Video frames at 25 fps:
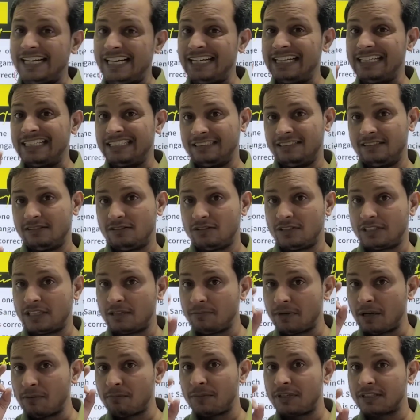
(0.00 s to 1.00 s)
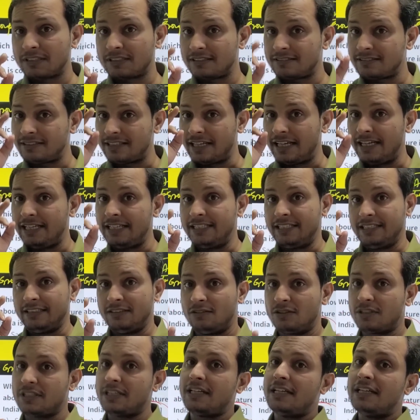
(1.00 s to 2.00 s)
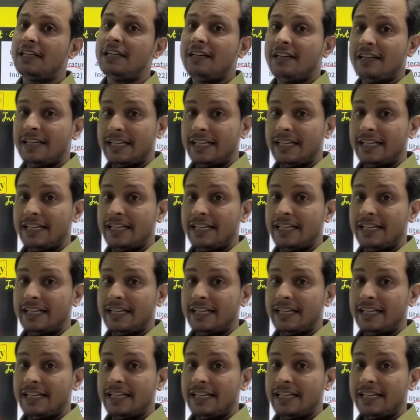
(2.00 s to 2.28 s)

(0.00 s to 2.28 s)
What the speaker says: Any, remember this any, okay,